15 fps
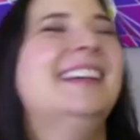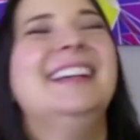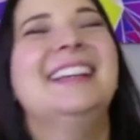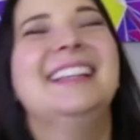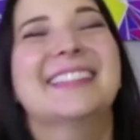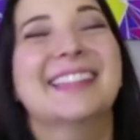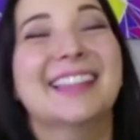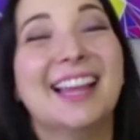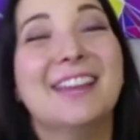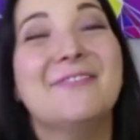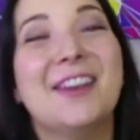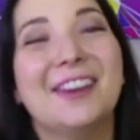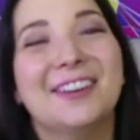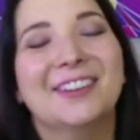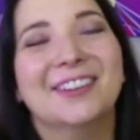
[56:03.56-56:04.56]
So the Life
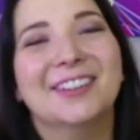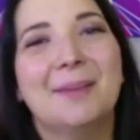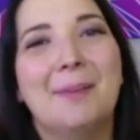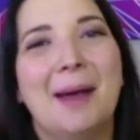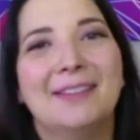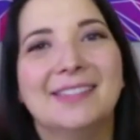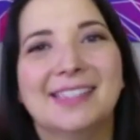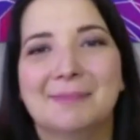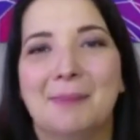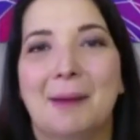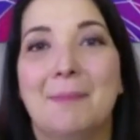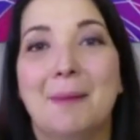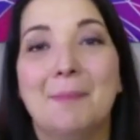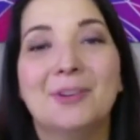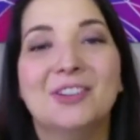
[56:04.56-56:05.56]
Editor Clubhouse is my
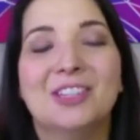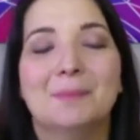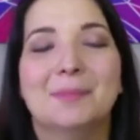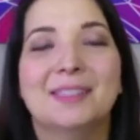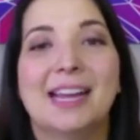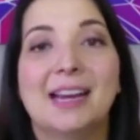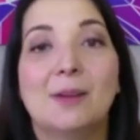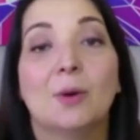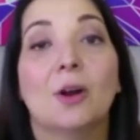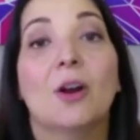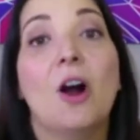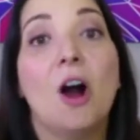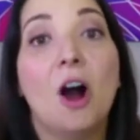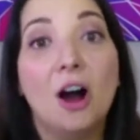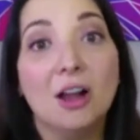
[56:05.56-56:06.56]
membership site where
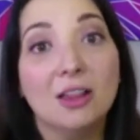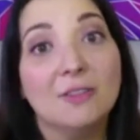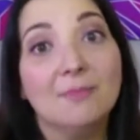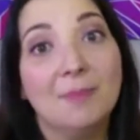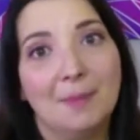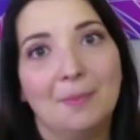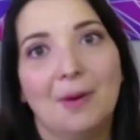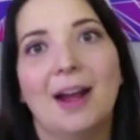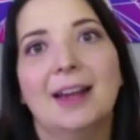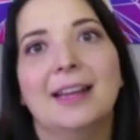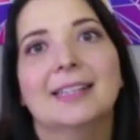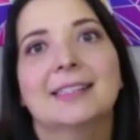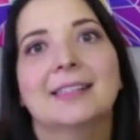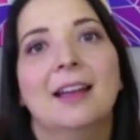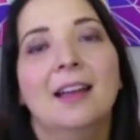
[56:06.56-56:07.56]
all of my
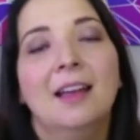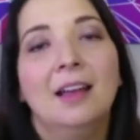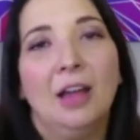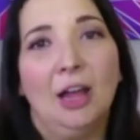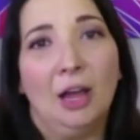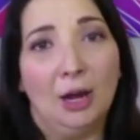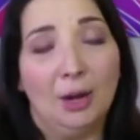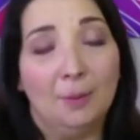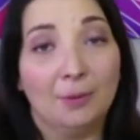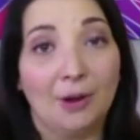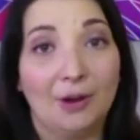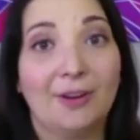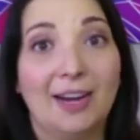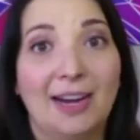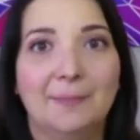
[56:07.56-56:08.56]
products,
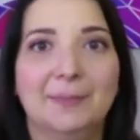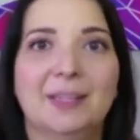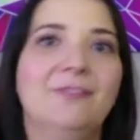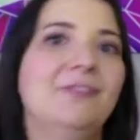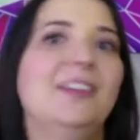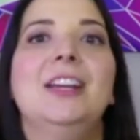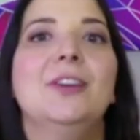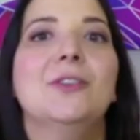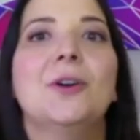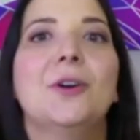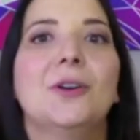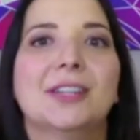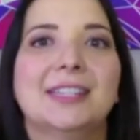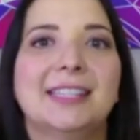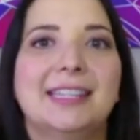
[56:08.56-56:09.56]
programs, and video
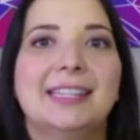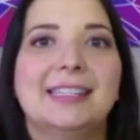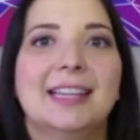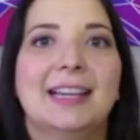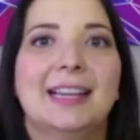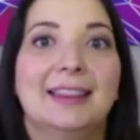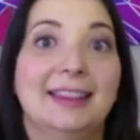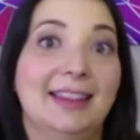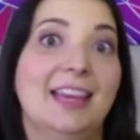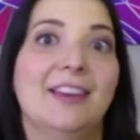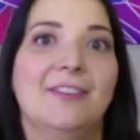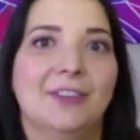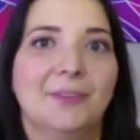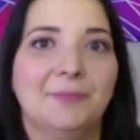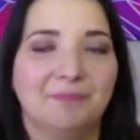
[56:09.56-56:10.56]
courses live.
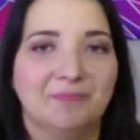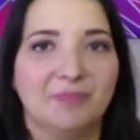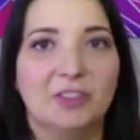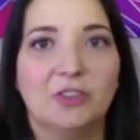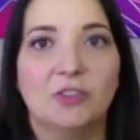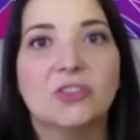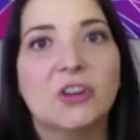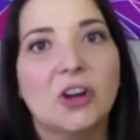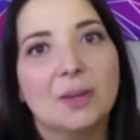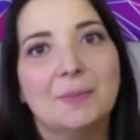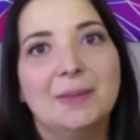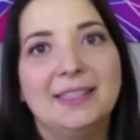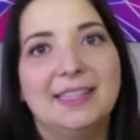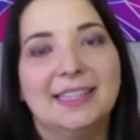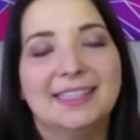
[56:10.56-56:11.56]
So Startup
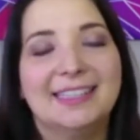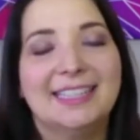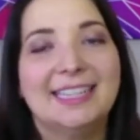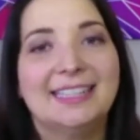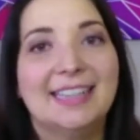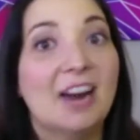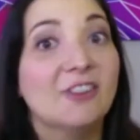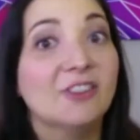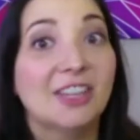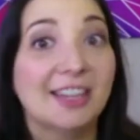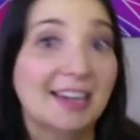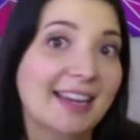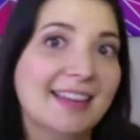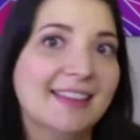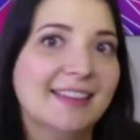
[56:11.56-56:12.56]
in 60 is actually
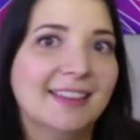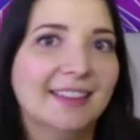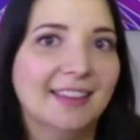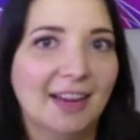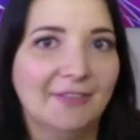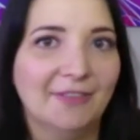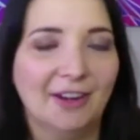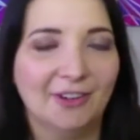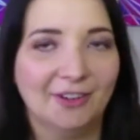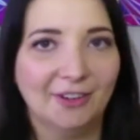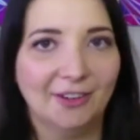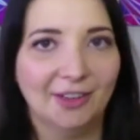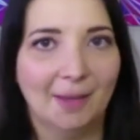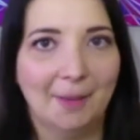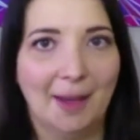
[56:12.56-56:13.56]
in the Life Editor
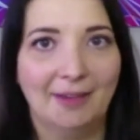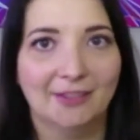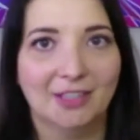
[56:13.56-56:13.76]
Clubhouse.